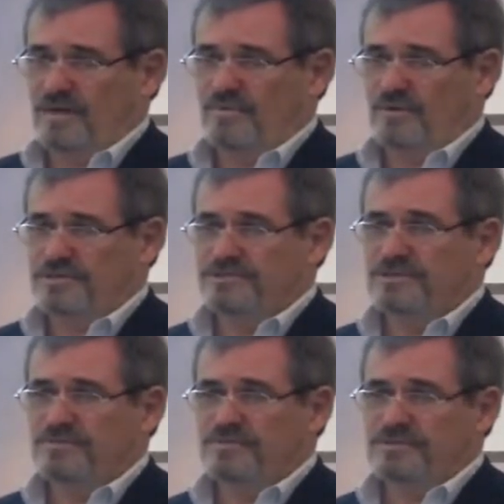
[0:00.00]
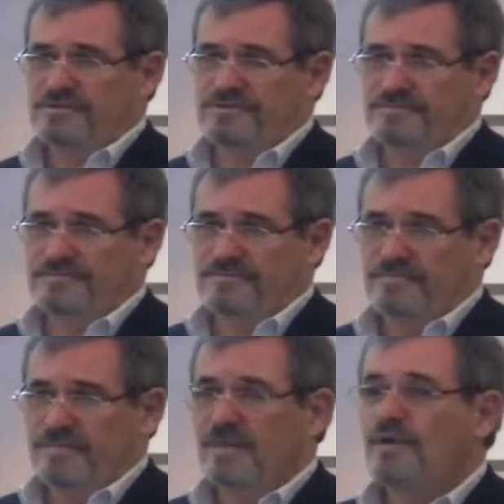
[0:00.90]
And what is our work?
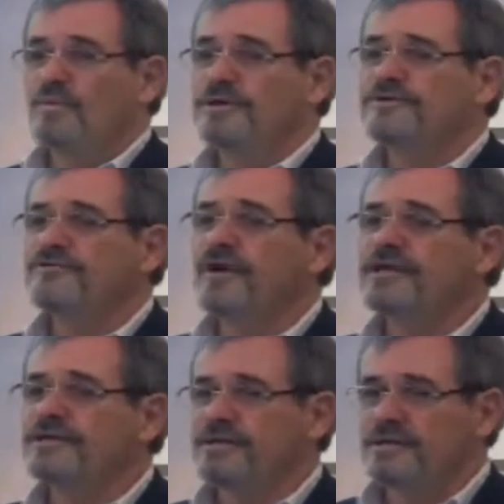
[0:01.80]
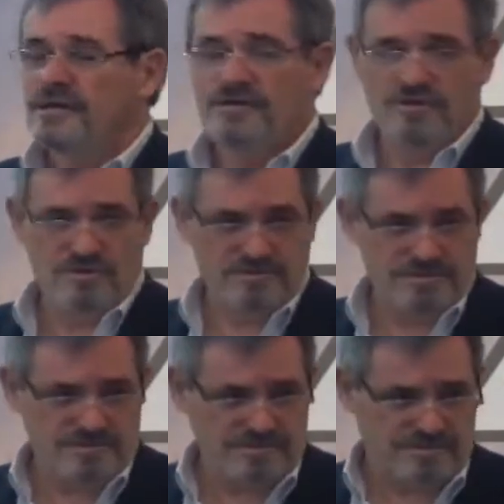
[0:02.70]
We attracted
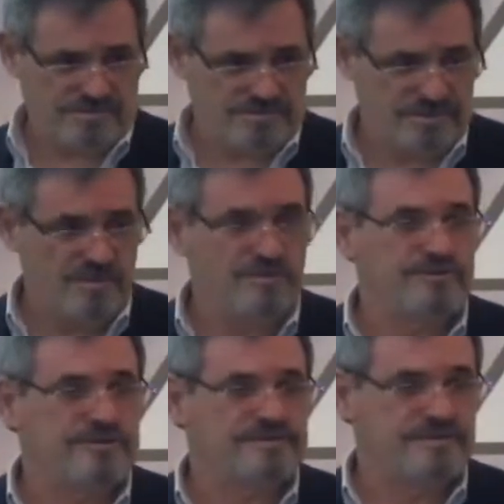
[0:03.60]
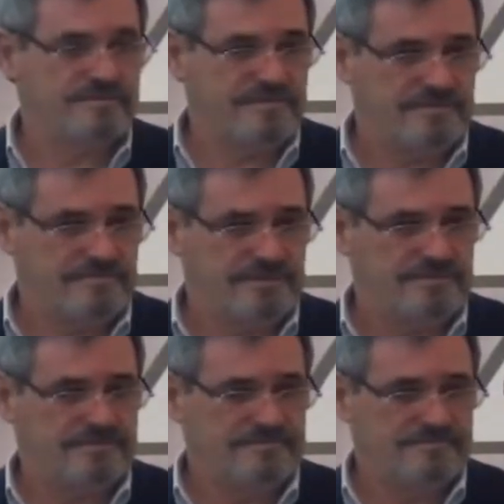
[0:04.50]
those souls with this
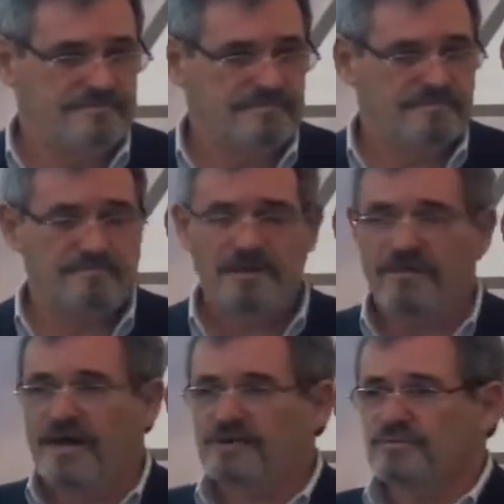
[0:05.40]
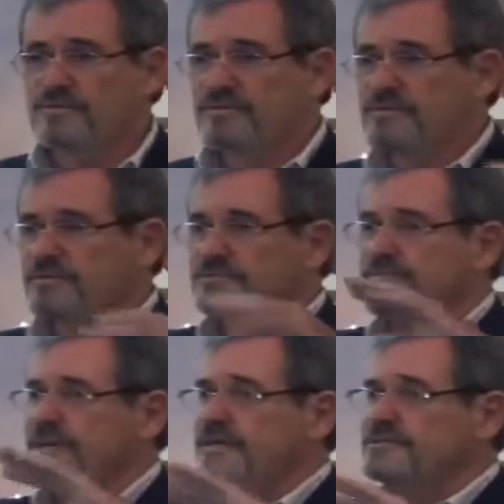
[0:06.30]
commitment. That work
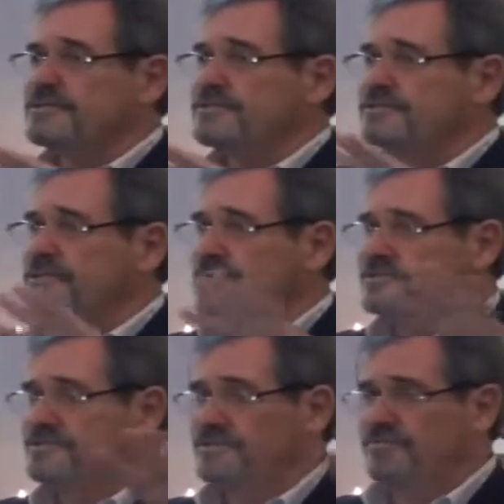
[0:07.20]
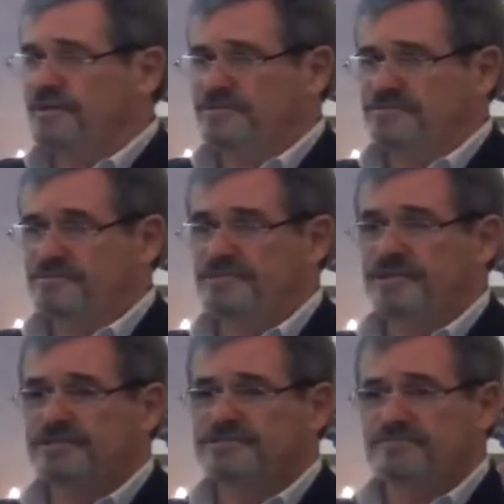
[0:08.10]
spans international boundaries.
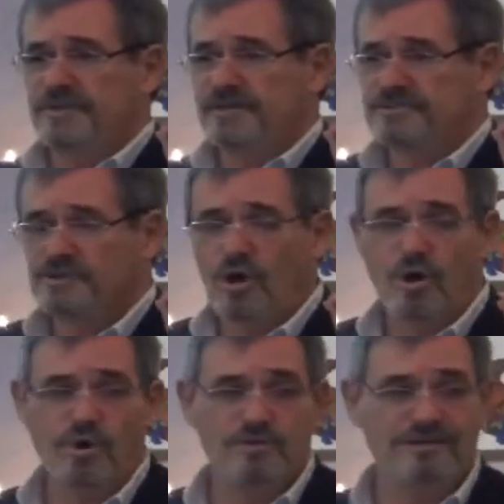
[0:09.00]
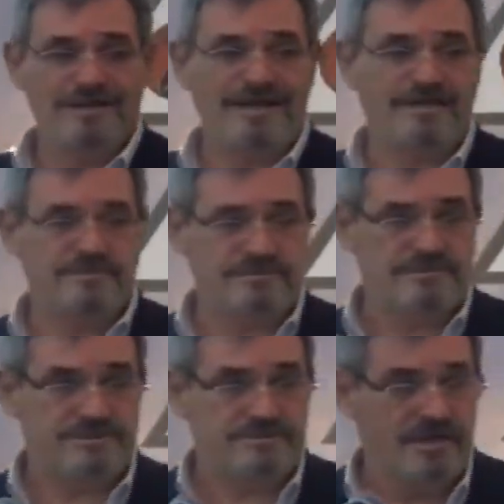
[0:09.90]
It spans all
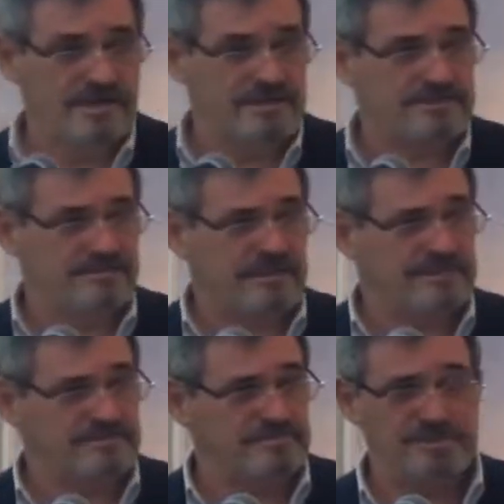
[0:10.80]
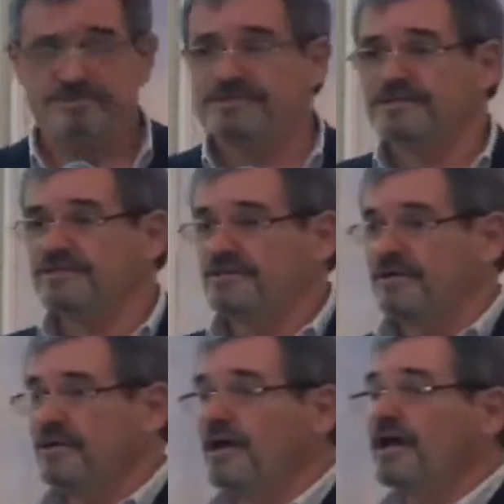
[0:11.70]
languages. It spans music
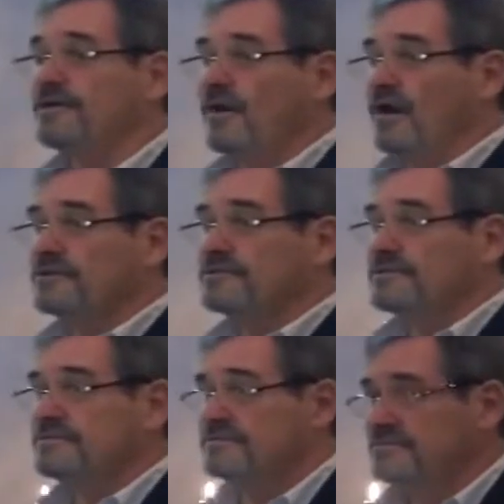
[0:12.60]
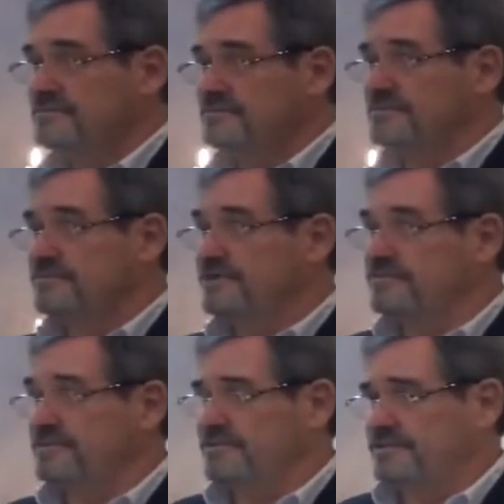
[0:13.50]
and art
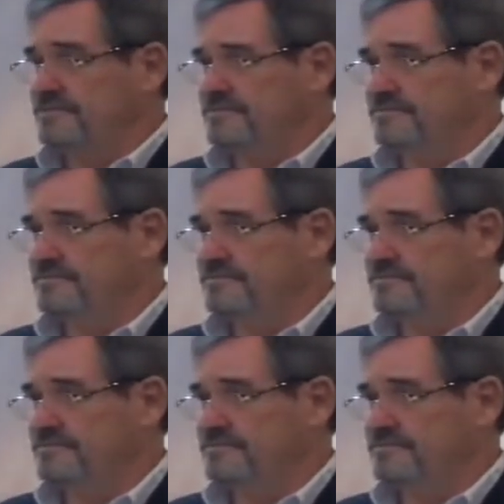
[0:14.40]
and religion.